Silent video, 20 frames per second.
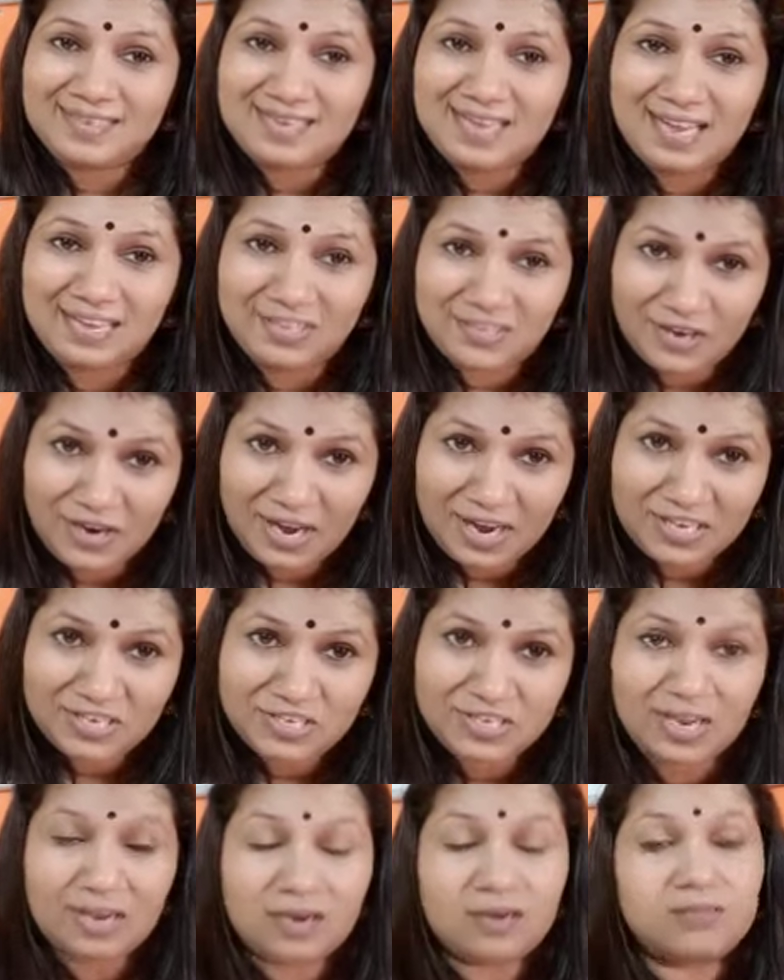
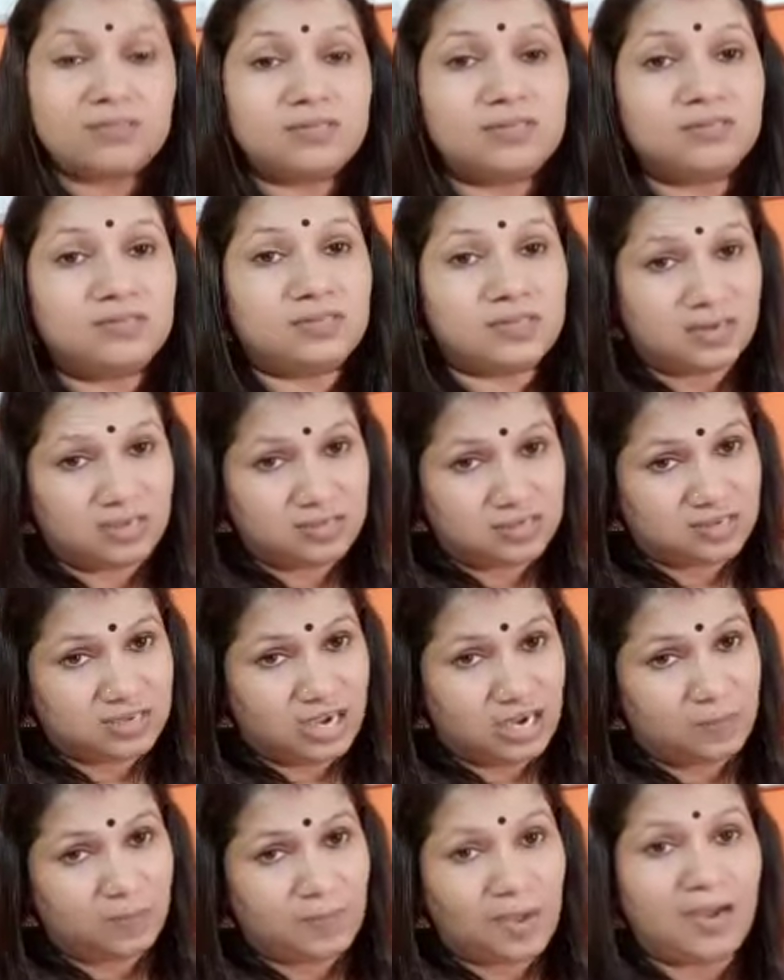introduction: general
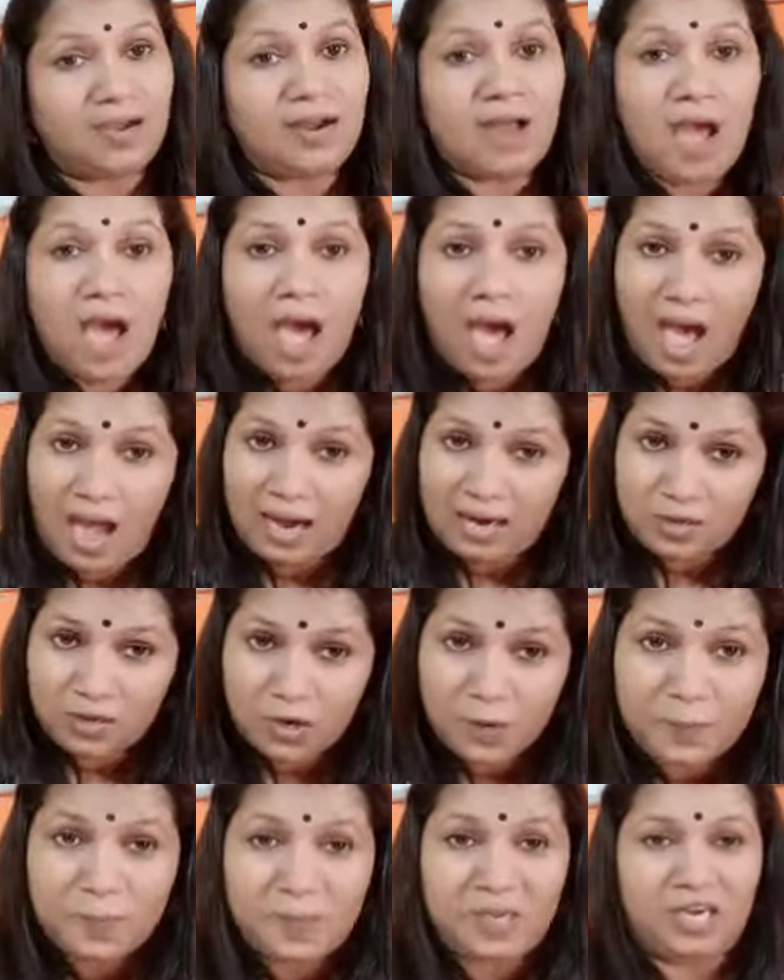statement and
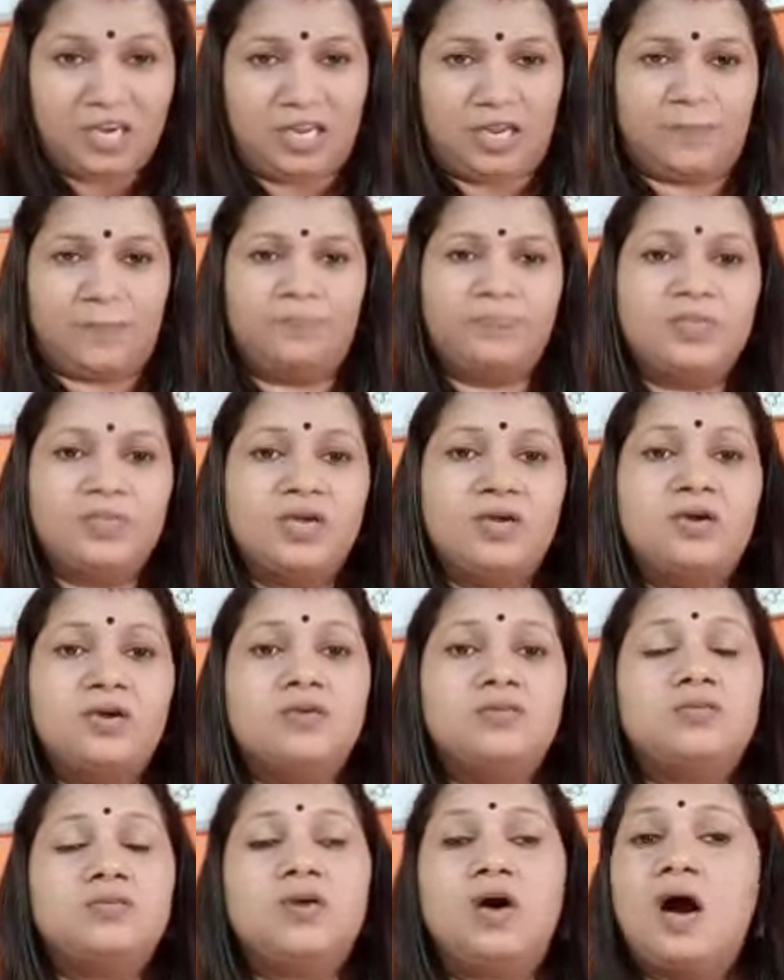opinion.
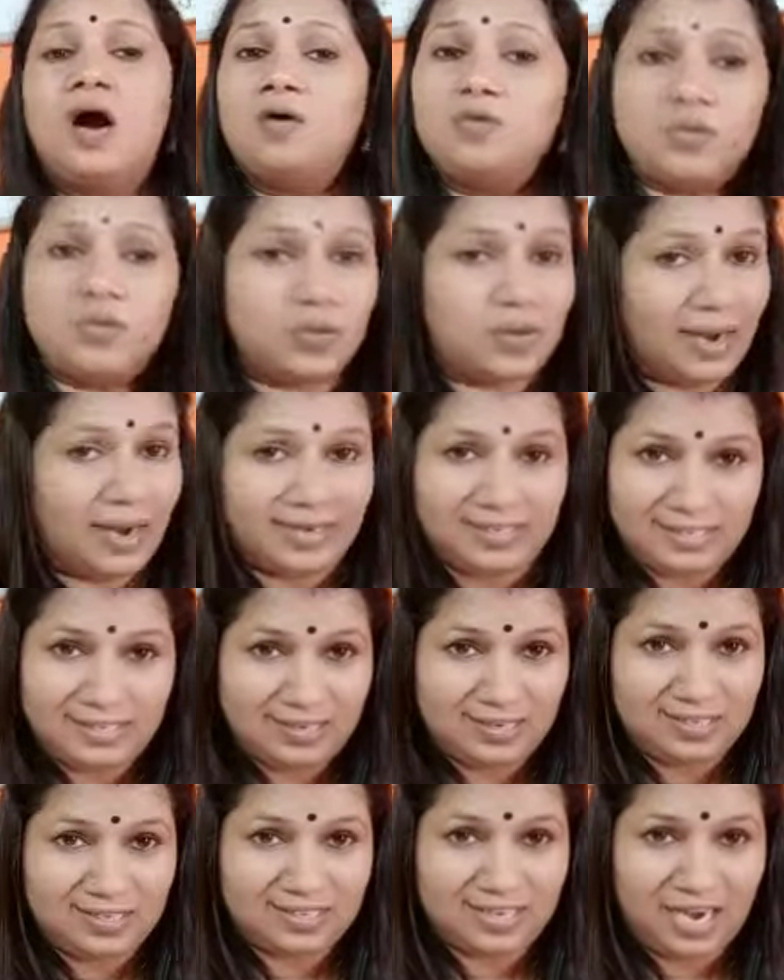So how to write
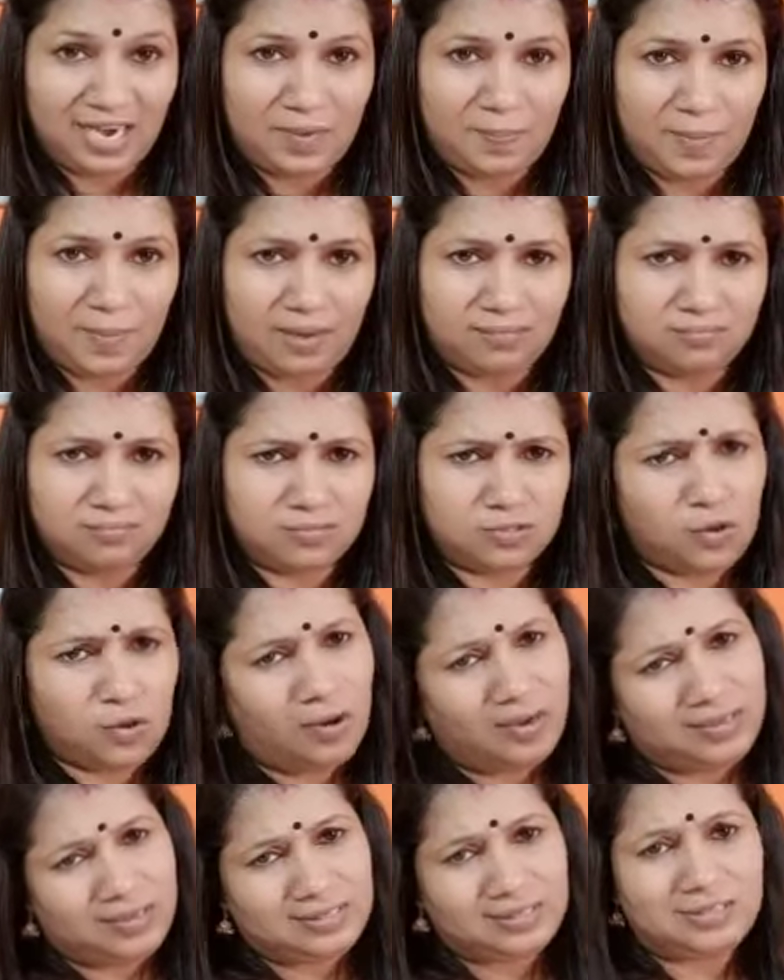general statement?
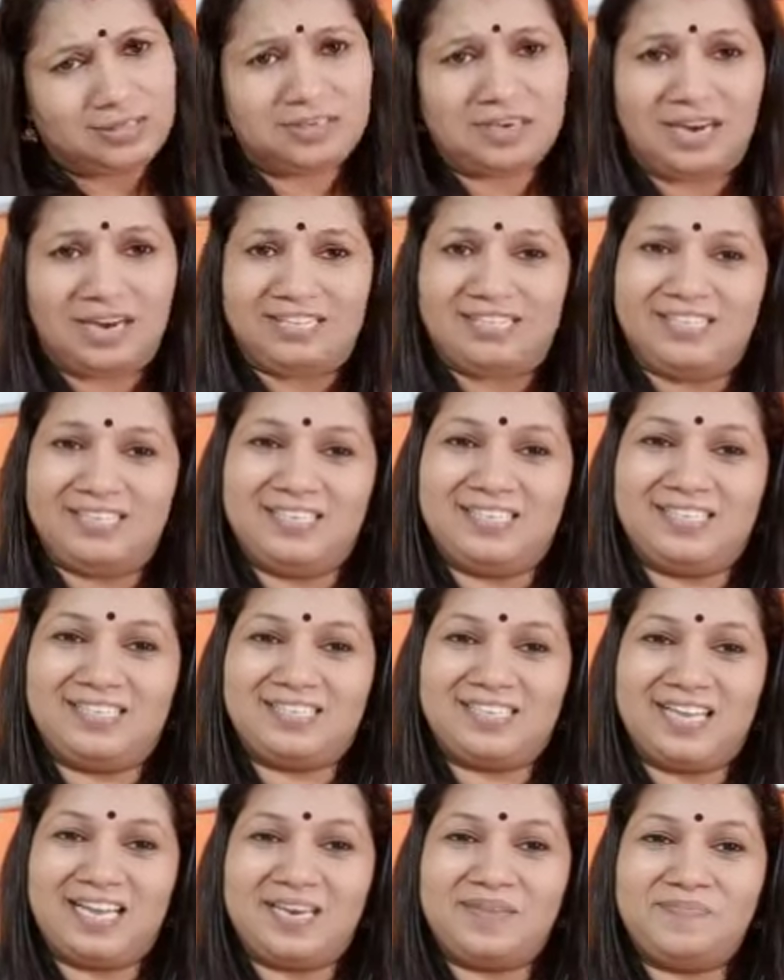So easy to write general
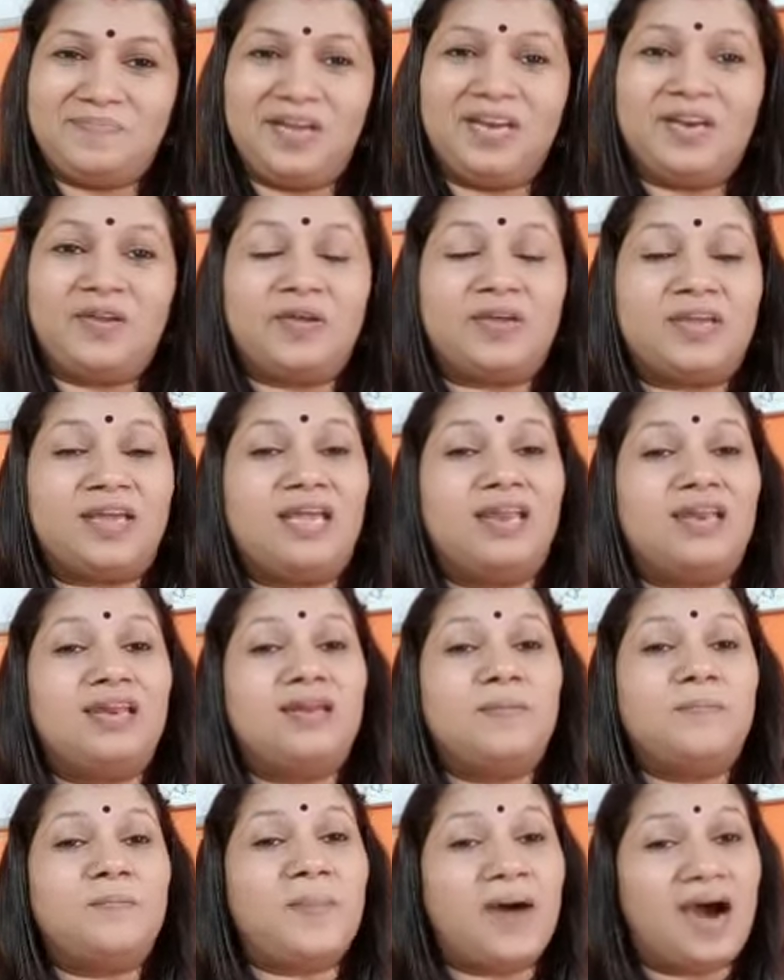statement. You can
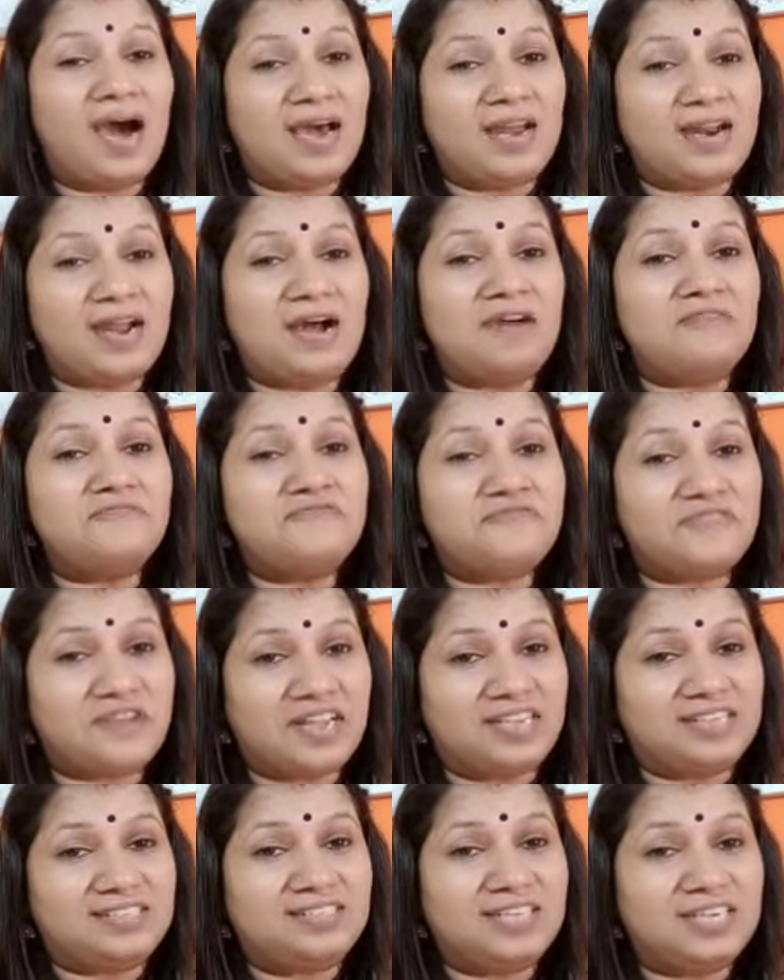
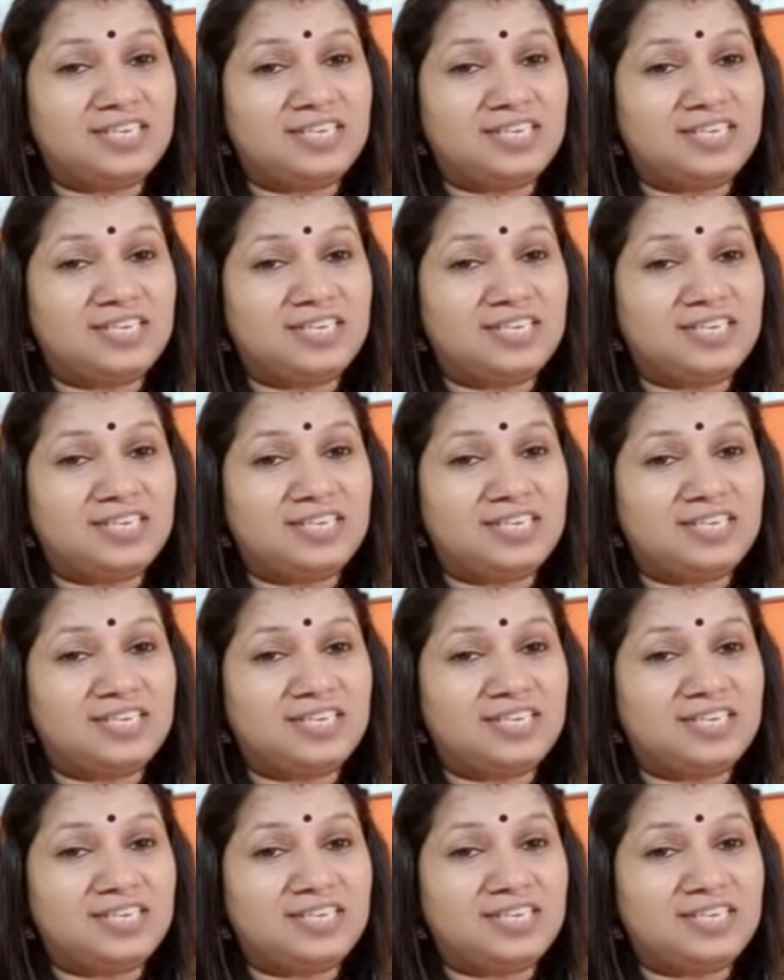paraphrase the